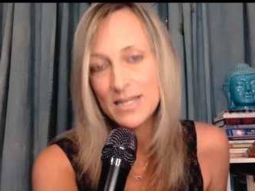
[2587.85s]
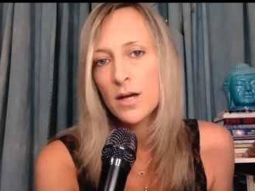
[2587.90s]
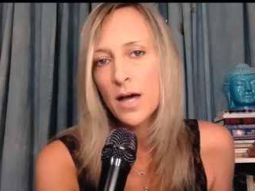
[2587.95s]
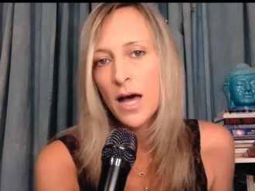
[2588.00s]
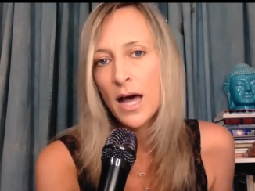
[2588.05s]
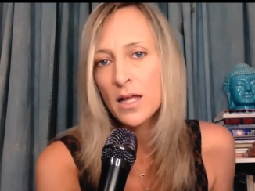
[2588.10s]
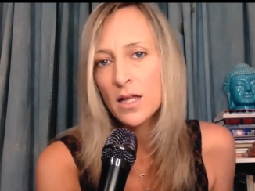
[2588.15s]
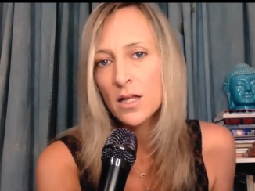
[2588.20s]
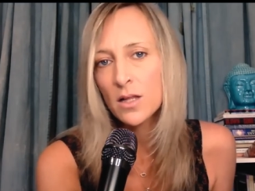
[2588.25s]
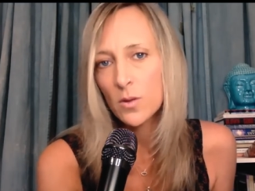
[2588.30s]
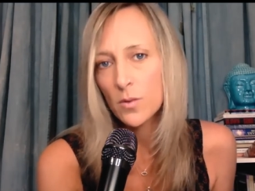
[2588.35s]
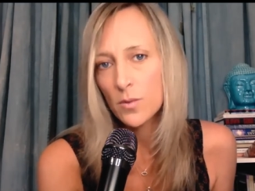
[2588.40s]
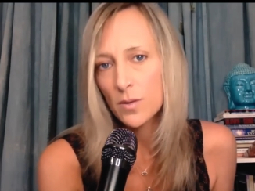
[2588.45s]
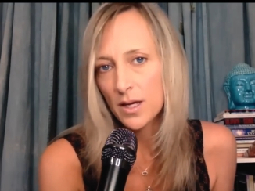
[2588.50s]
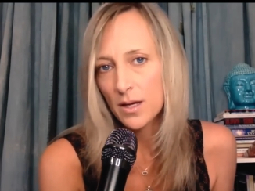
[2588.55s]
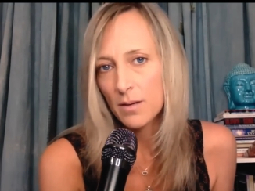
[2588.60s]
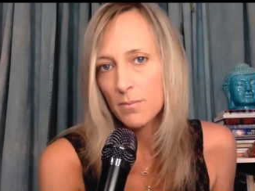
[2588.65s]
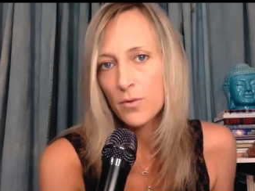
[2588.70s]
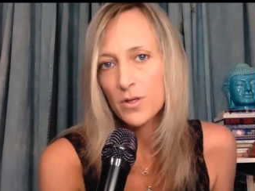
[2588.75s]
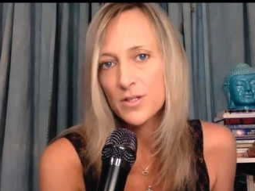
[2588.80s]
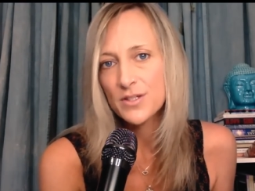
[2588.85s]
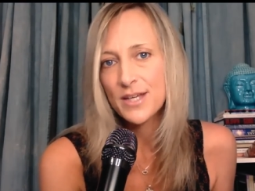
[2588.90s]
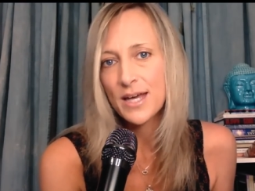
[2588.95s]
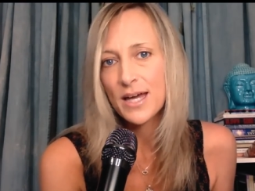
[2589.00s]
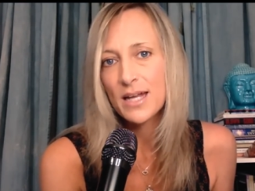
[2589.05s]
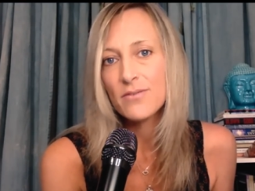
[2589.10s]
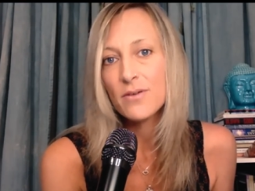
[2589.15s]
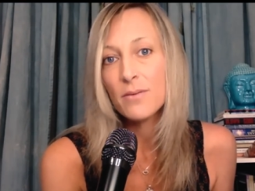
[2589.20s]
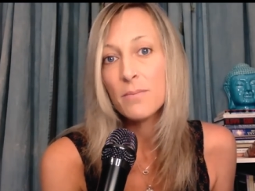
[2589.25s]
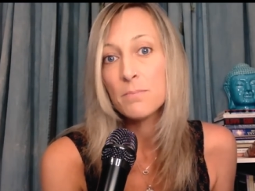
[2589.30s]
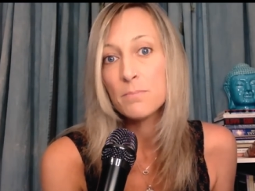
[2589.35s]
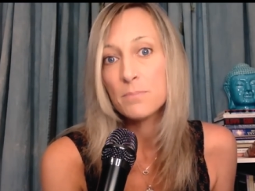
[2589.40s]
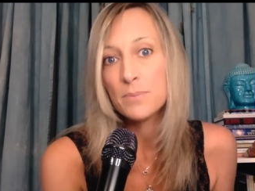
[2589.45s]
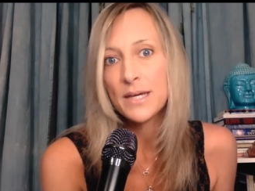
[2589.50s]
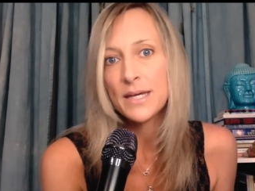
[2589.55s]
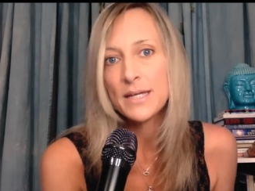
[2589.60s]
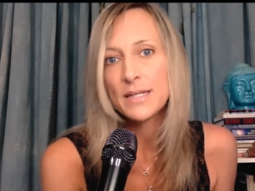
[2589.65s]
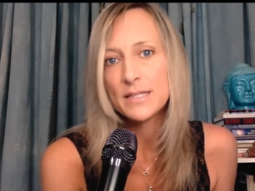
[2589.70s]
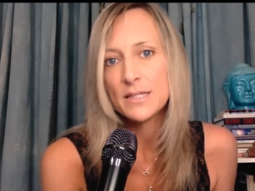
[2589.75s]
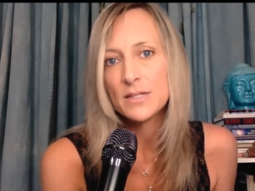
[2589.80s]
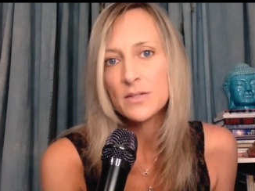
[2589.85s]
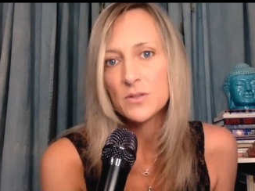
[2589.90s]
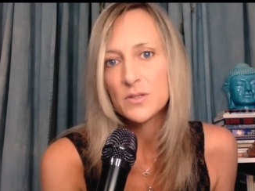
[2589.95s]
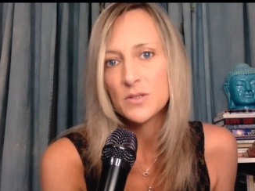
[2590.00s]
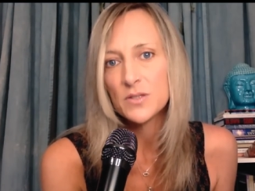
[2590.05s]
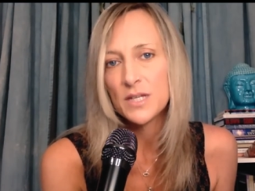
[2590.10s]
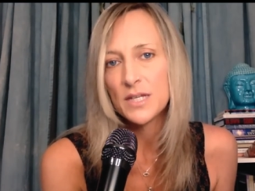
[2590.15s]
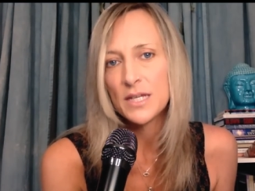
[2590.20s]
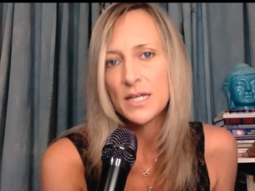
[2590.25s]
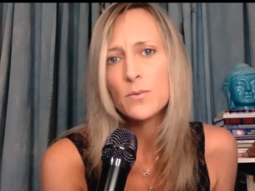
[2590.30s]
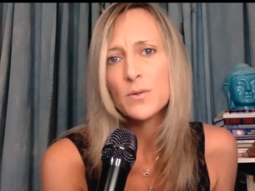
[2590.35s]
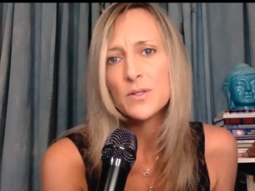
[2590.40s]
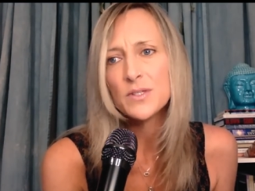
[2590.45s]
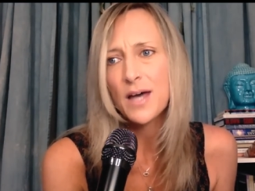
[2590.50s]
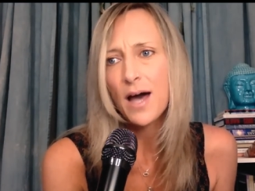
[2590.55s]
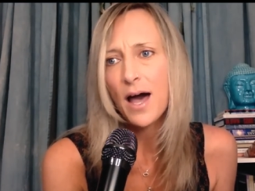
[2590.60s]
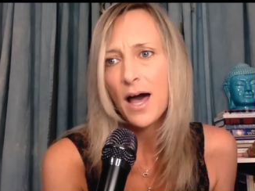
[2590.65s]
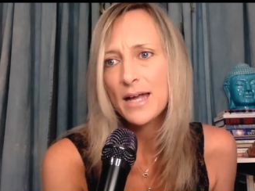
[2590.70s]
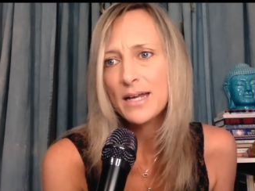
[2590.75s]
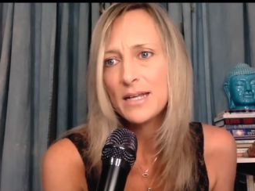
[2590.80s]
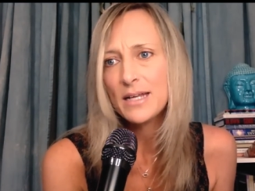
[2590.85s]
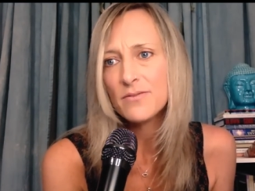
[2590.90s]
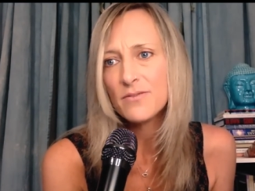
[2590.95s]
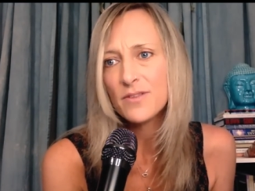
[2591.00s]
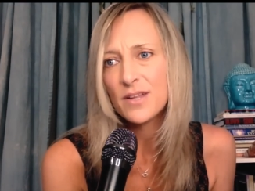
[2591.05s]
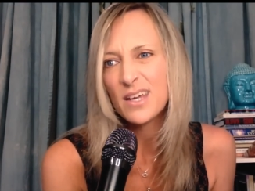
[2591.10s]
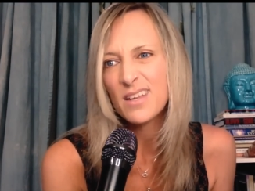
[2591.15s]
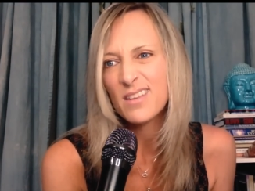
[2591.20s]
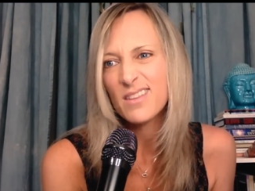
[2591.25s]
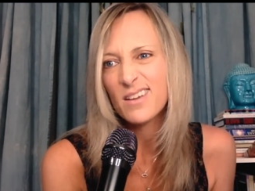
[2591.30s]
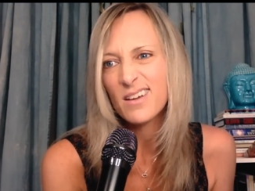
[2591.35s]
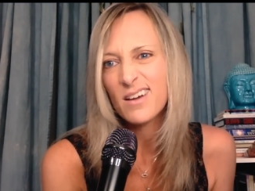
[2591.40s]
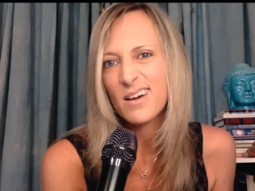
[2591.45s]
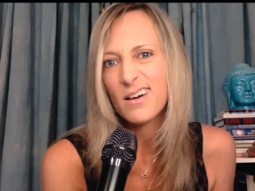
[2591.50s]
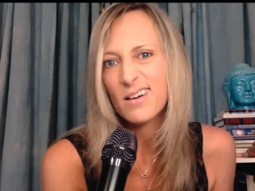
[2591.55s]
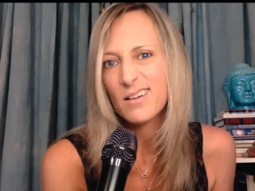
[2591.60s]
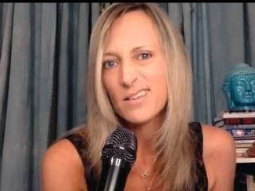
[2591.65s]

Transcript: Now, Caledonium was kind of a big deal city. It was kind of like the,